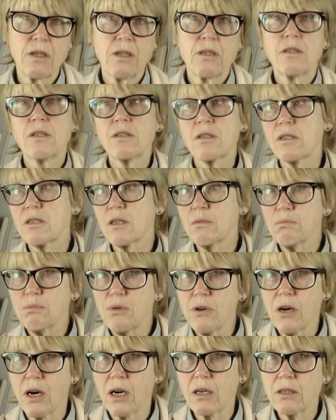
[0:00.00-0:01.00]
This is in
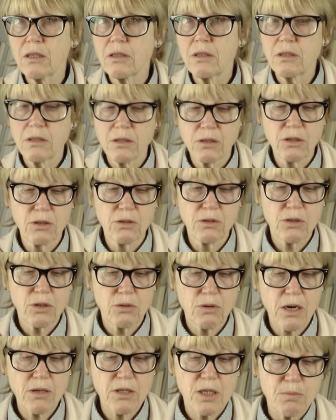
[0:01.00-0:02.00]
part due to
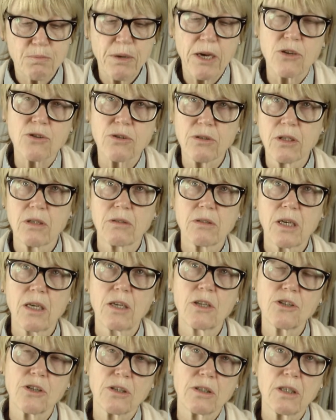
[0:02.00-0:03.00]
our special
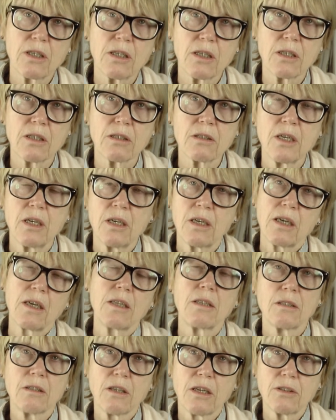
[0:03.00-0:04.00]
location here
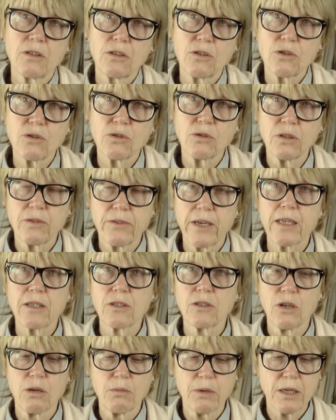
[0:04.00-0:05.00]
in the London School of
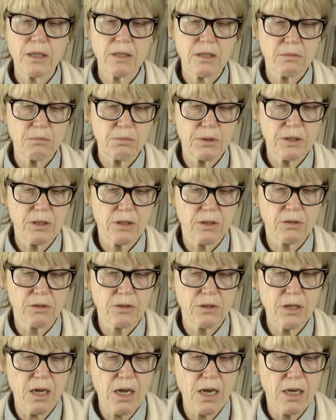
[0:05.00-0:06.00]
Economics and Political
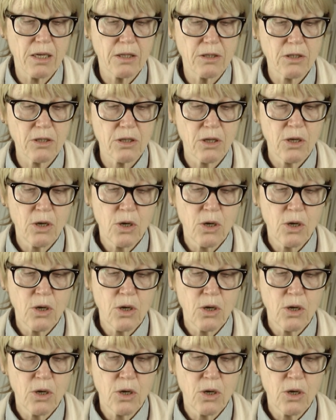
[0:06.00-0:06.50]
Science,